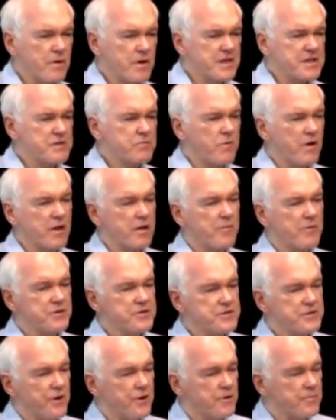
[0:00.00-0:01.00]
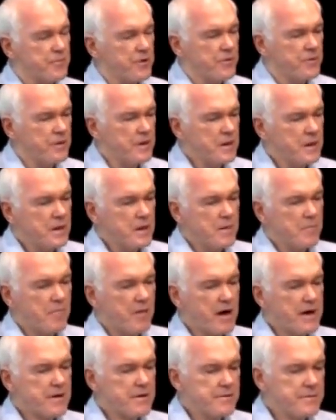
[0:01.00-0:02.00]
or at least one of the most notable
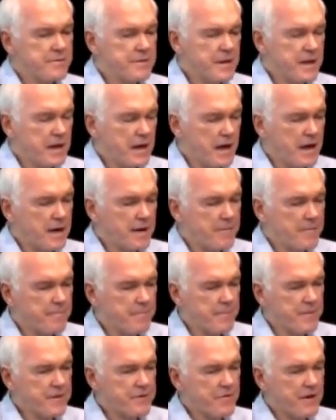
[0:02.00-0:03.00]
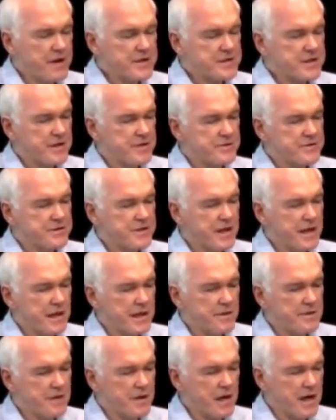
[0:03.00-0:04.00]
modern translators
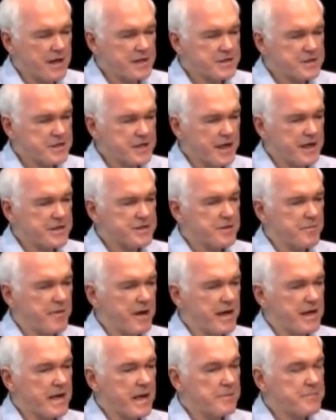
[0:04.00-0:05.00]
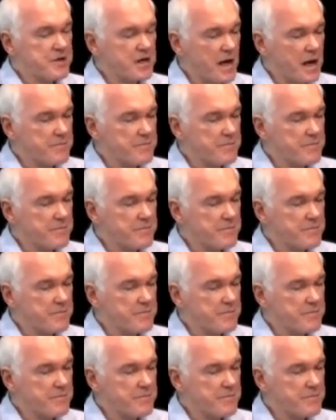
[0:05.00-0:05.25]
in the United States, a man named